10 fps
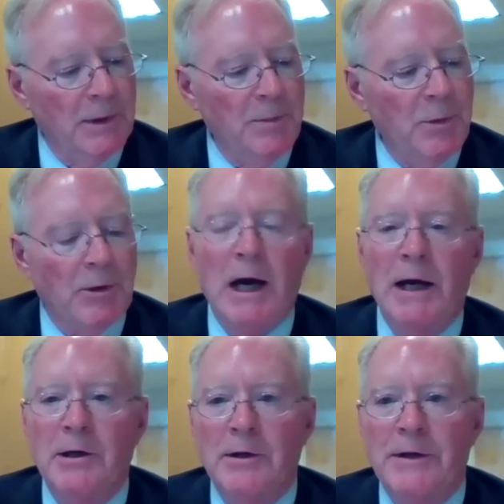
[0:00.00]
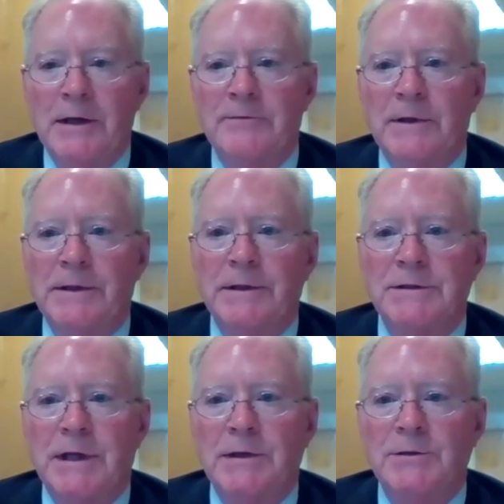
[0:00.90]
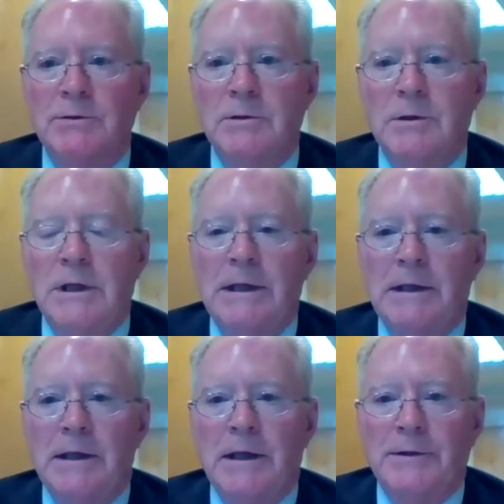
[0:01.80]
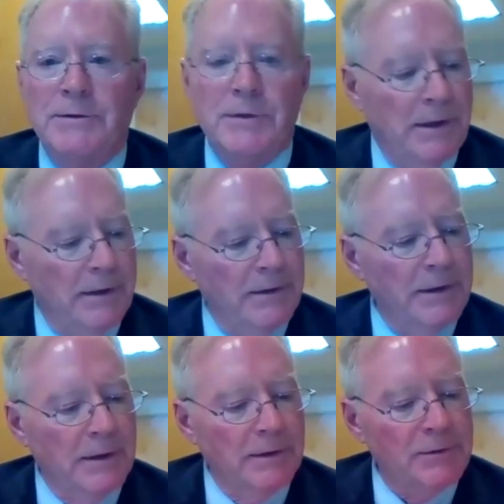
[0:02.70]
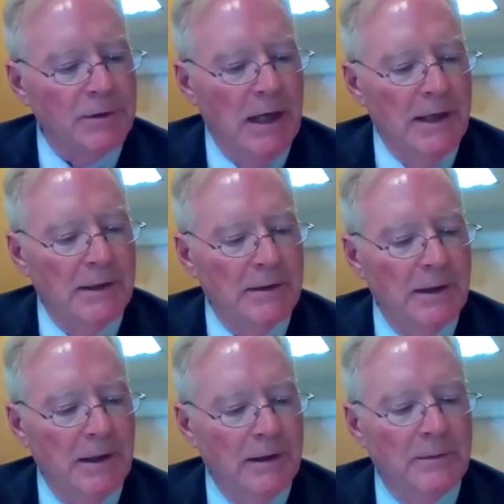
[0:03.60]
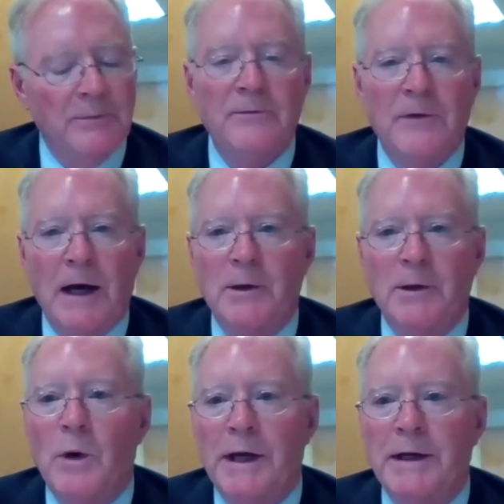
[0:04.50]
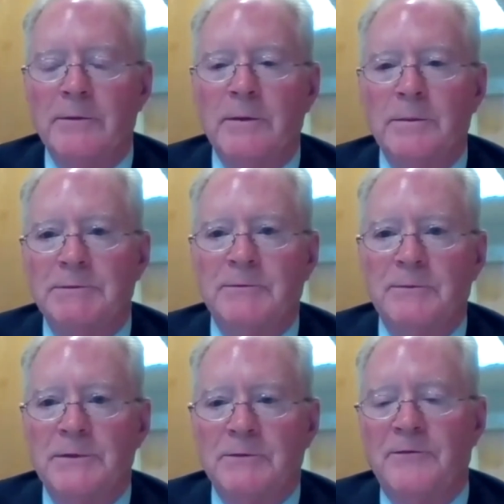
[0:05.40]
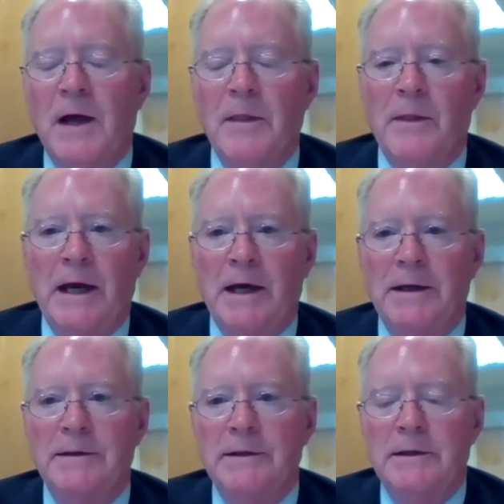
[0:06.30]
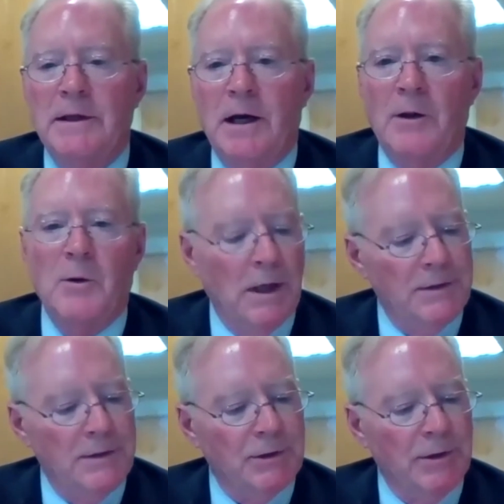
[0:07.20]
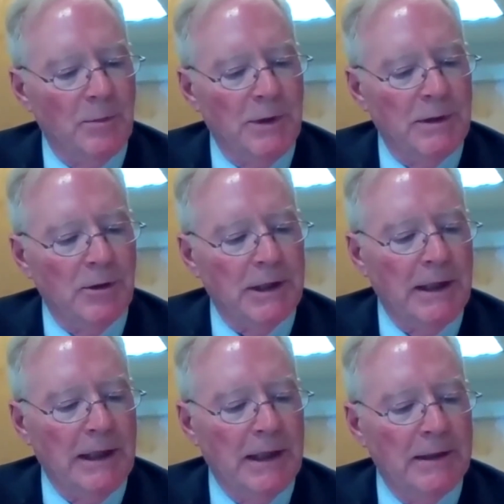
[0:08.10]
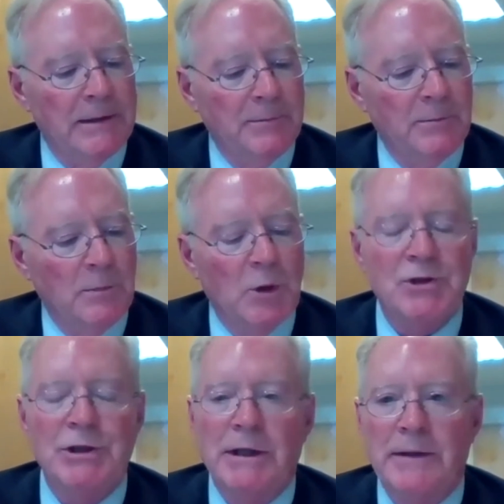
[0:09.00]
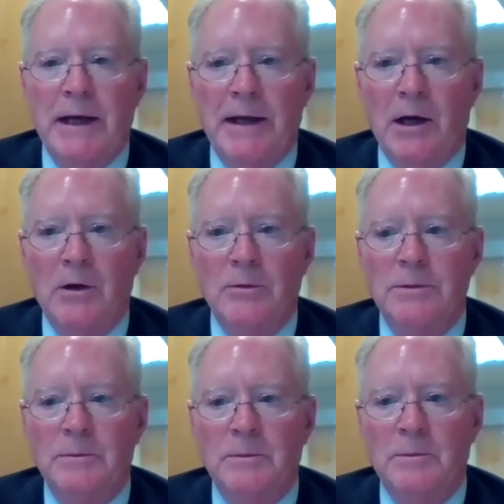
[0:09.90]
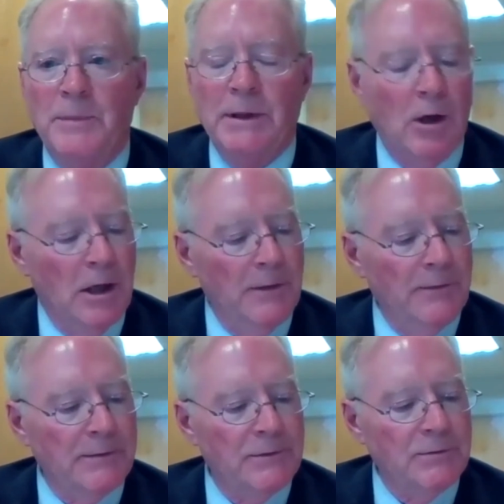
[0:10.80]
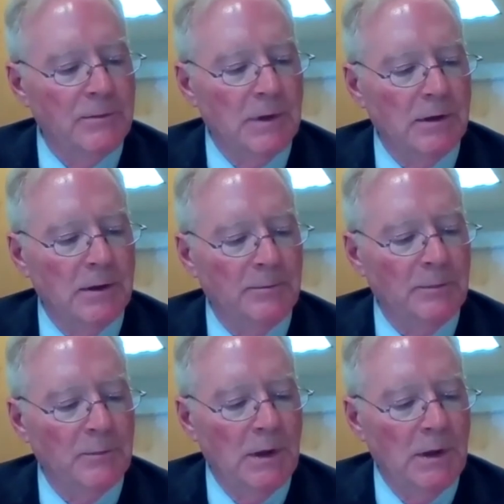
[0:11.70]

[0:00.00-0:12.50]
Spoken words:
keep your eye on that funding schedule and try and find a way to fund that. Otherwise, you're going to be looking at pushing that out beyond the